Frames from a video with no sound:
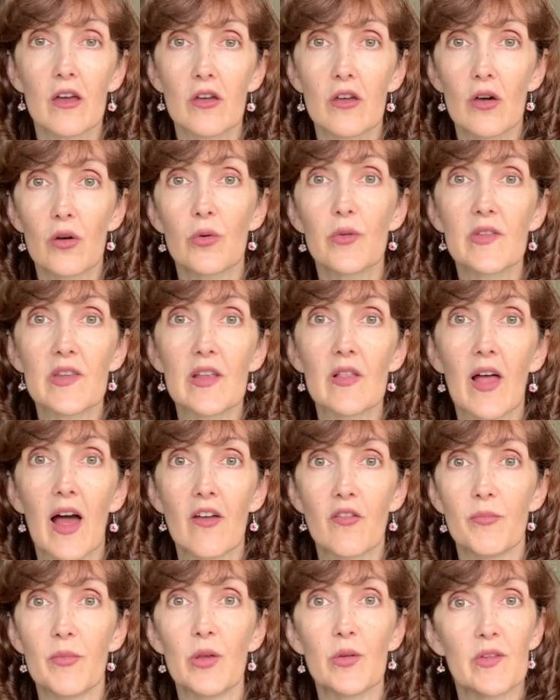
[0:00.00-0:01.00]
go see
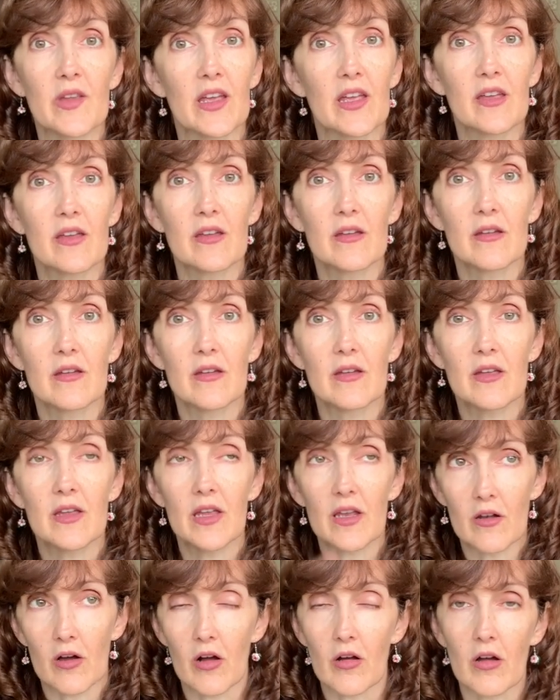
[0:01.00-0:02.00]
live music
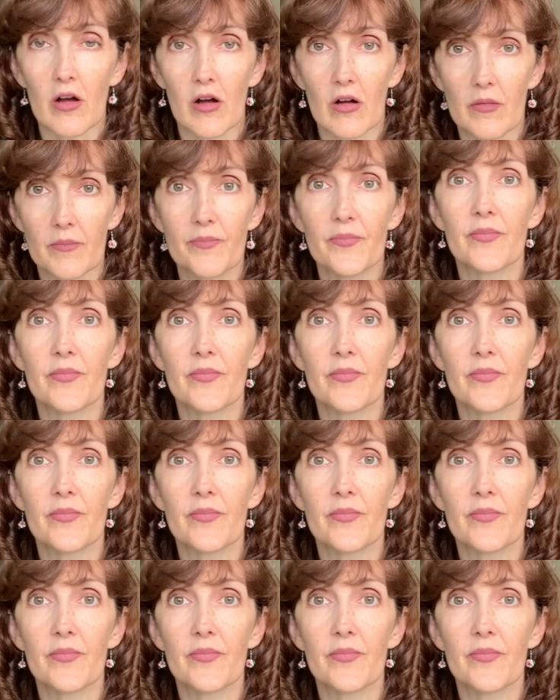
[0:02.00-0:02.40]
in Hong Kong.